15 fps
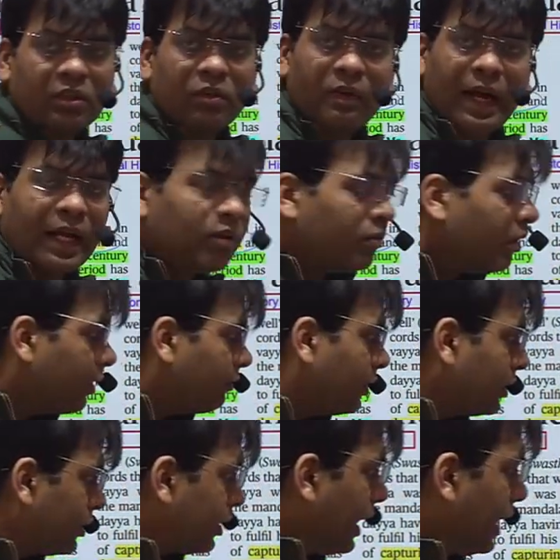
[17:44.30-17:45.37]
value of
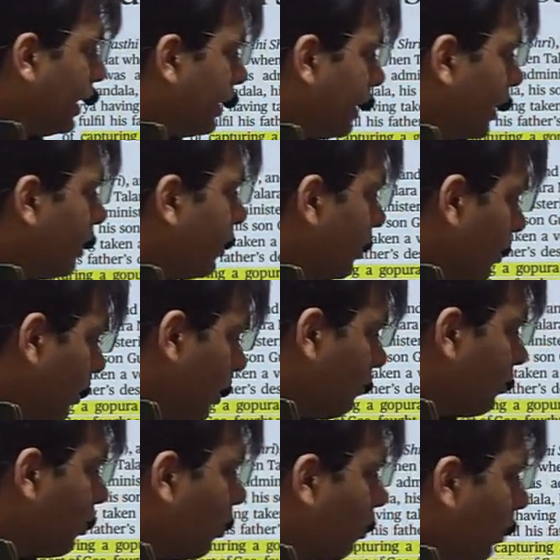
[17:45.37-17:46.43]
this area
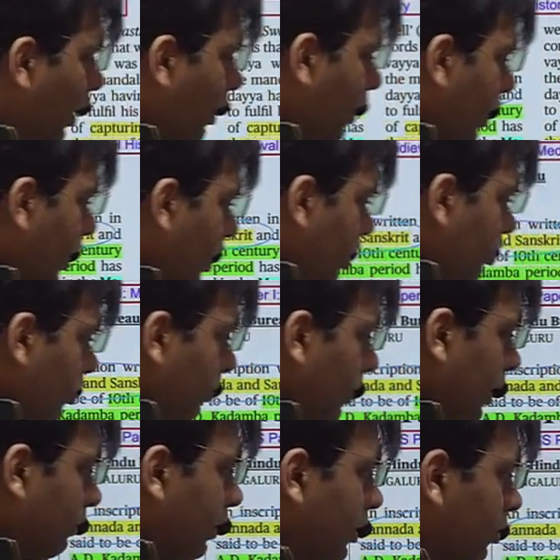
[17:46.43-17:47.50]
of Goa. So
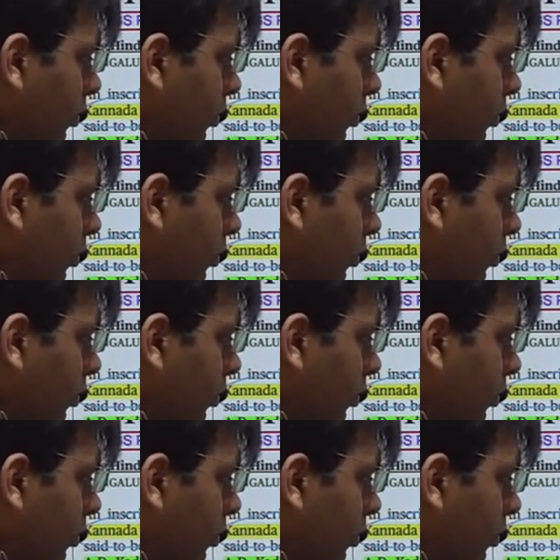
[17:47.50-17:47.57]
whenever you